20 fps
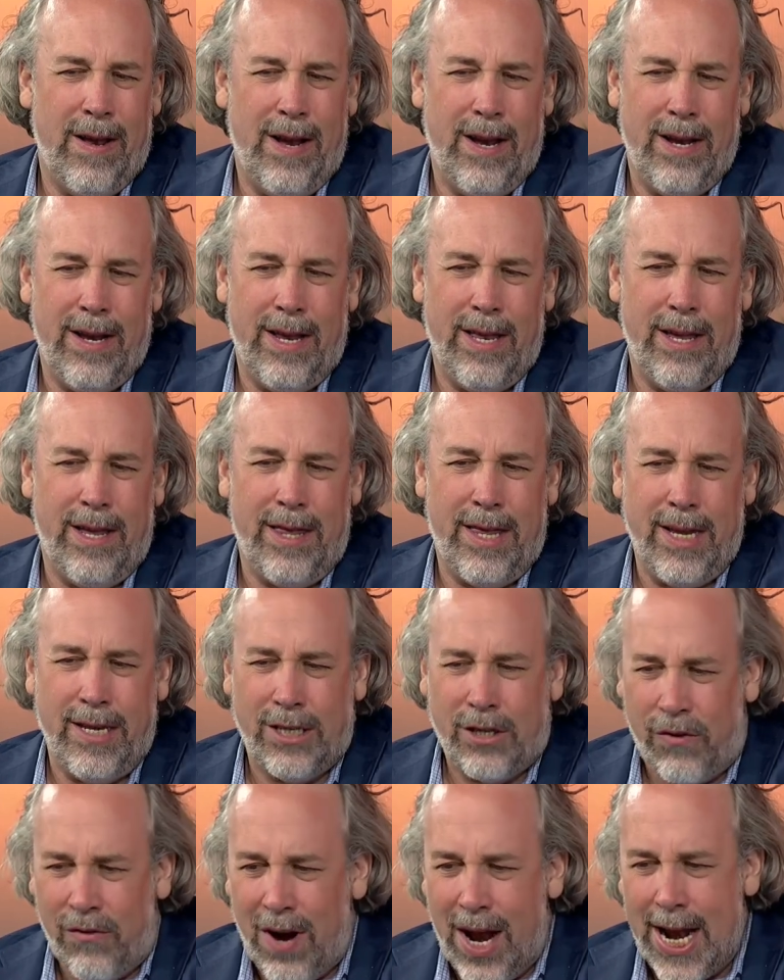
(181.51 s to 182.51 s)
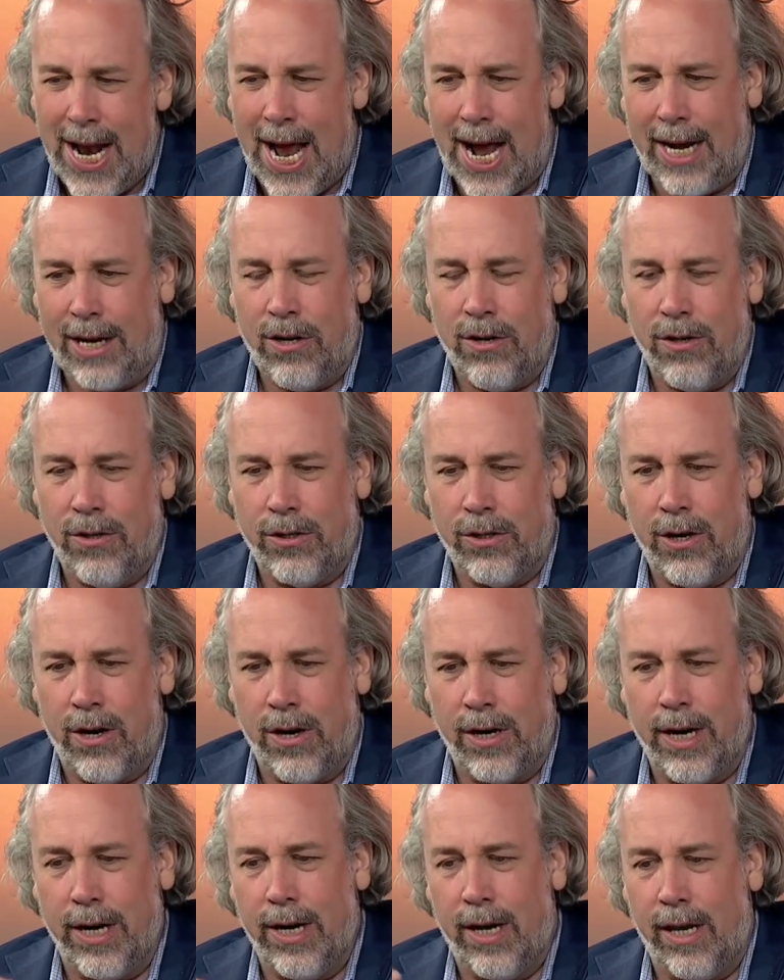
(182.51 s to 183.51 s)
and, and these threat actors
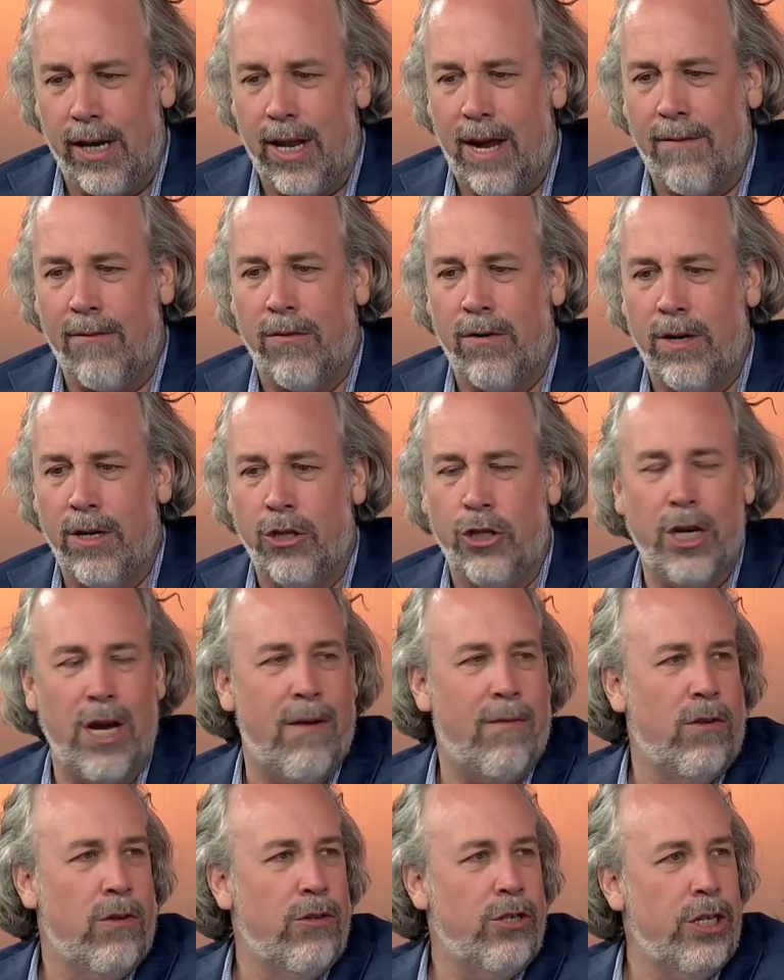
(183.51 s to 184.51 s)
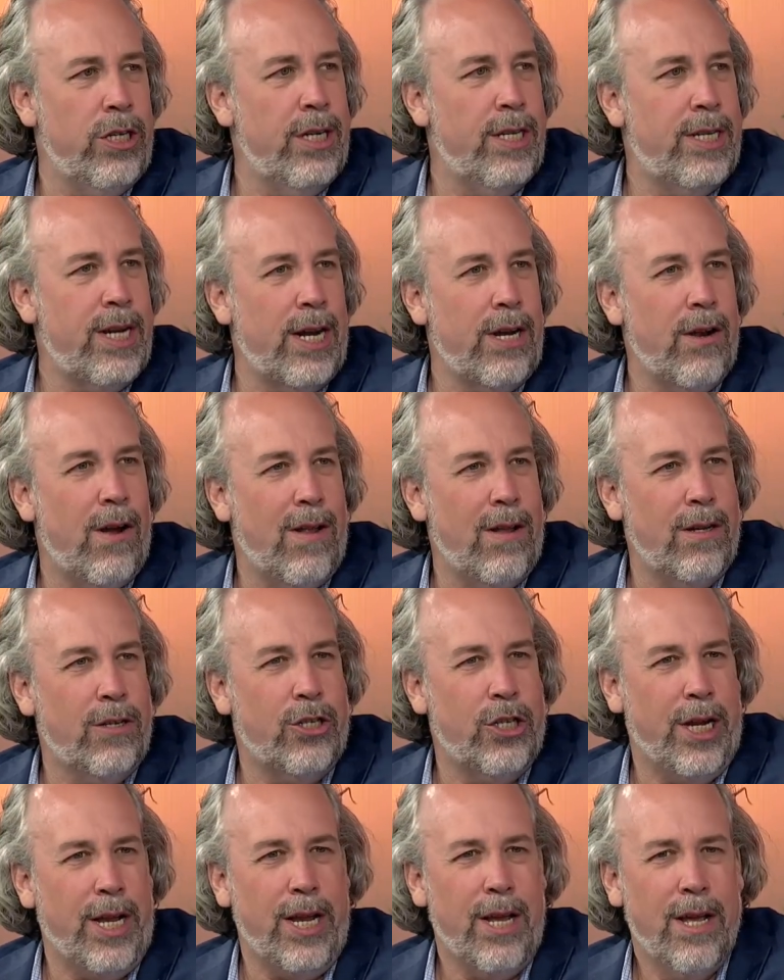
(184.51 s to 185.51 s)
are gonna leverage evolution and
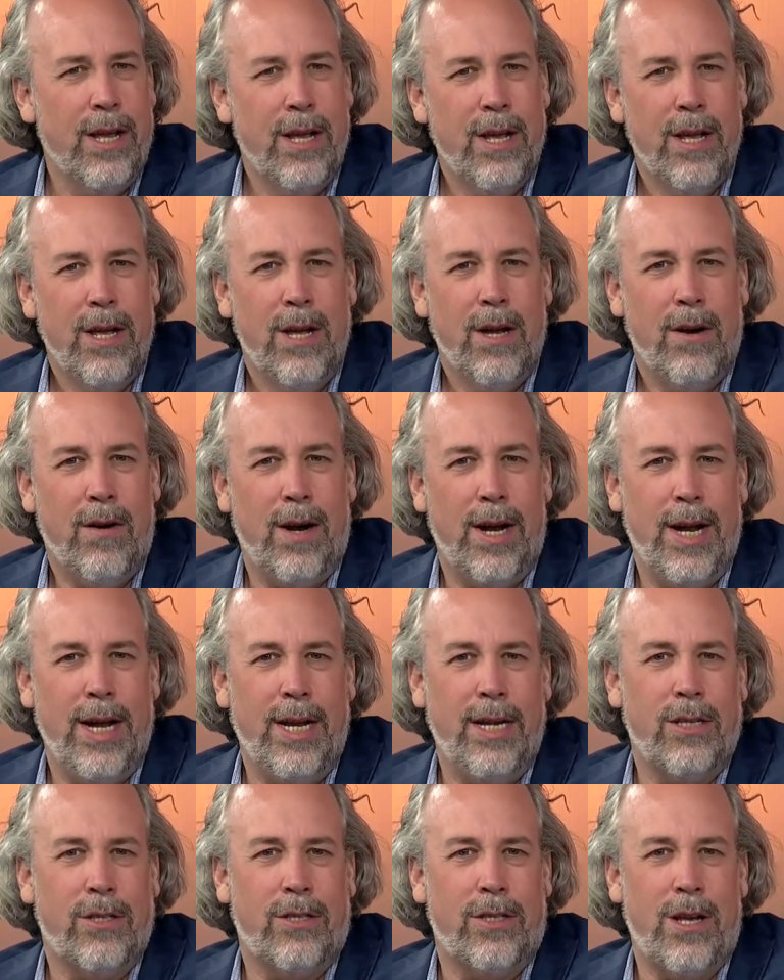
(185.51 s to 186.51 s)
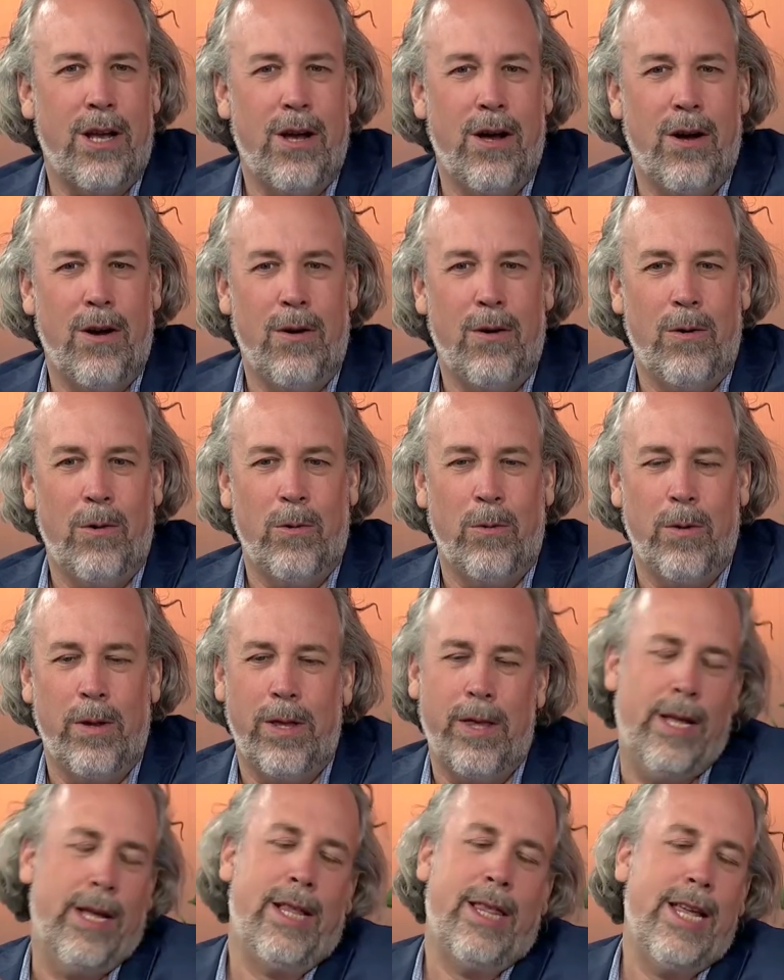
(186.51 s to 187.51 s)
technology right? So
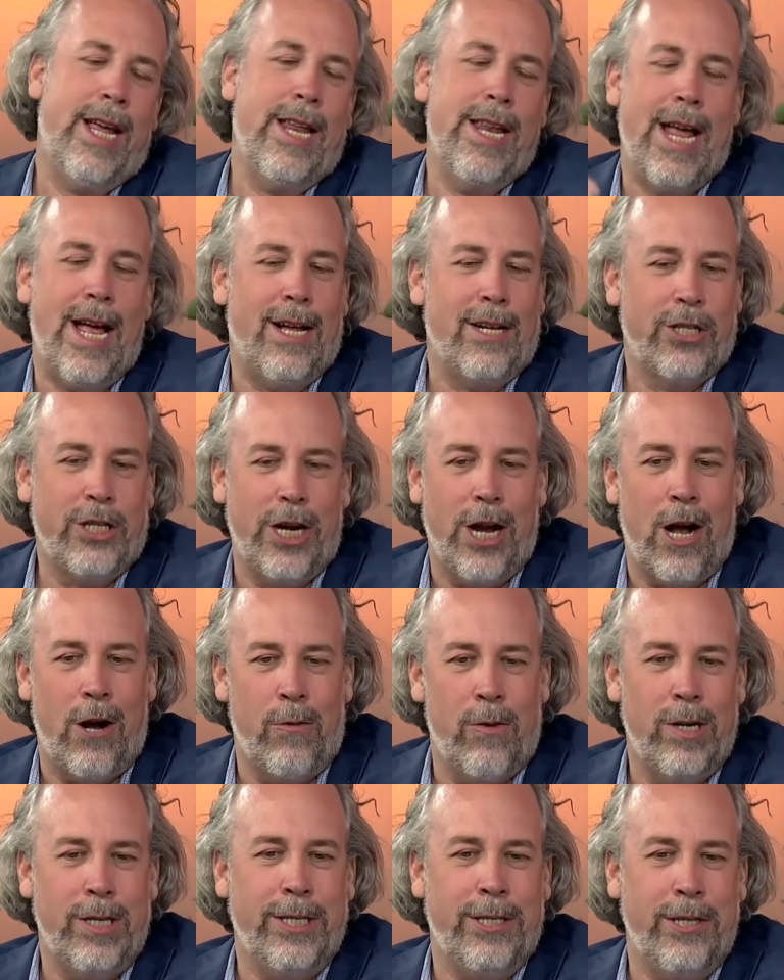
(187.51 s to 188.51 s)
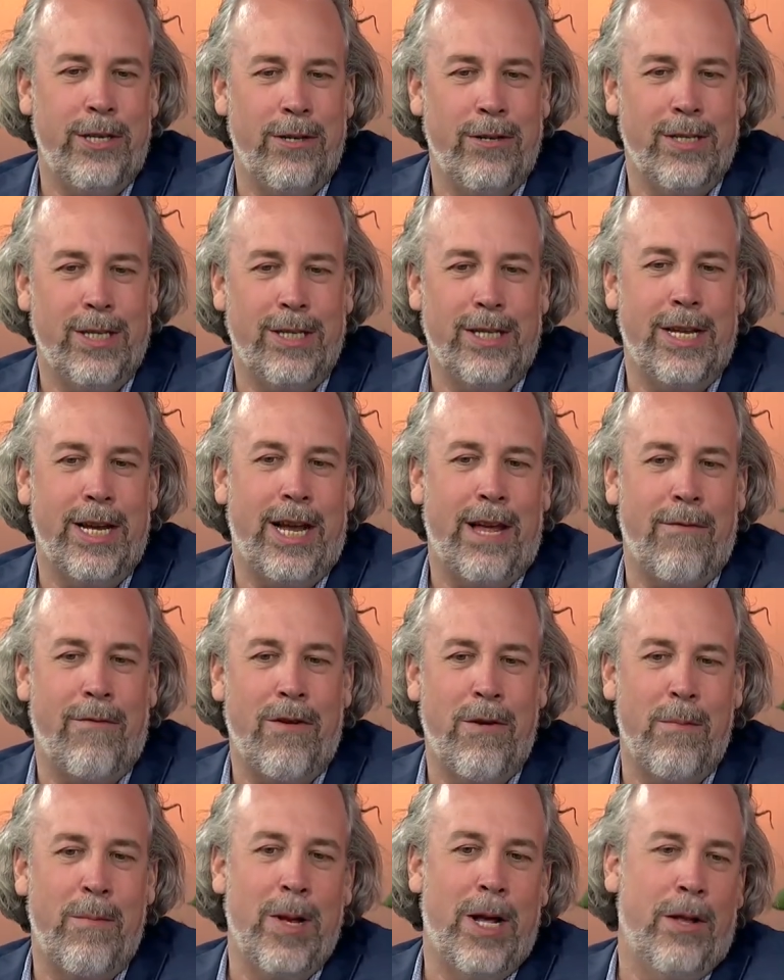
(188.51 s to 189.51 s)
like, the analogy I always use is like if
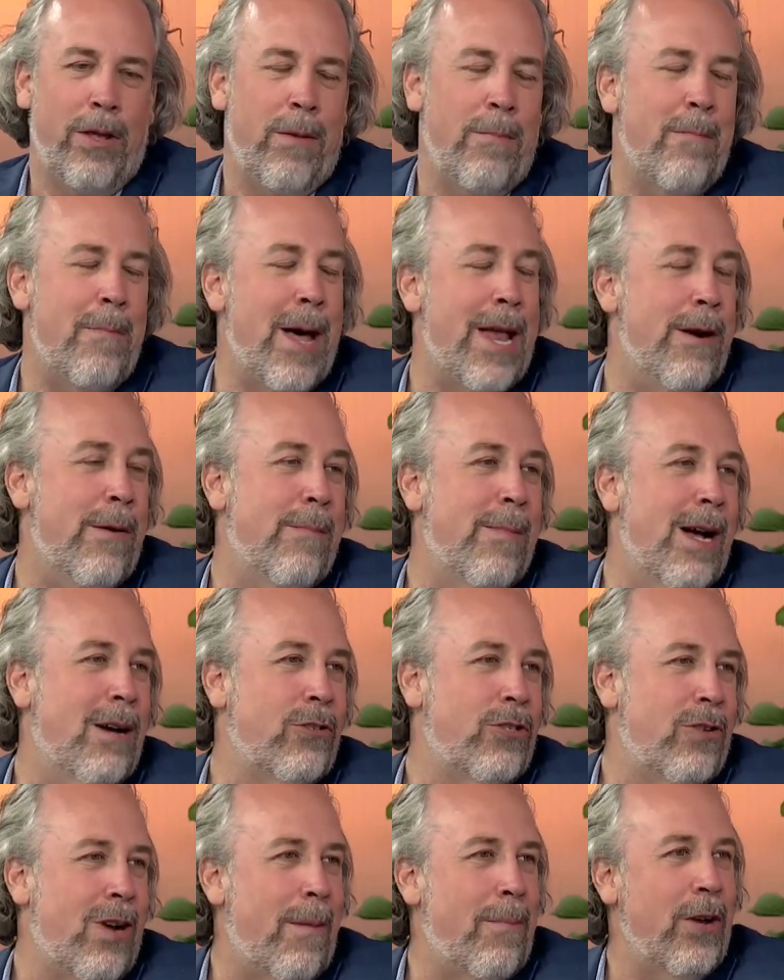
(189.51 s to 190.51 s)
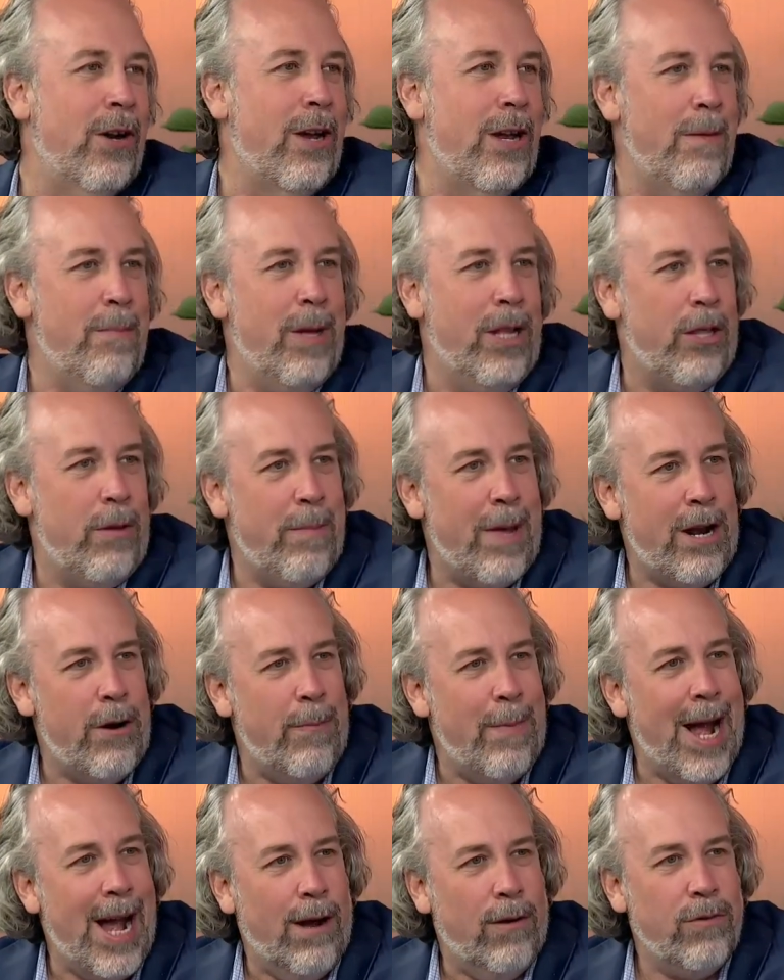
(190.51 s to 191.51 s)
you build a better mousetrap, they're going to build a better
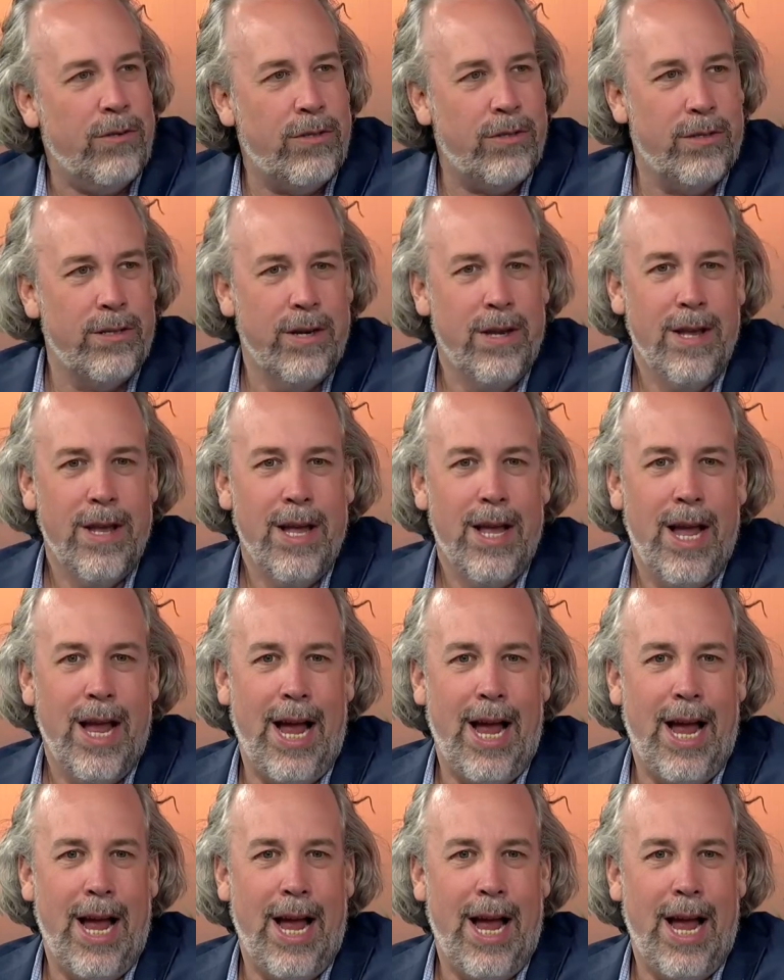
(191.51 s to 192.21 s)
mouse. Mm.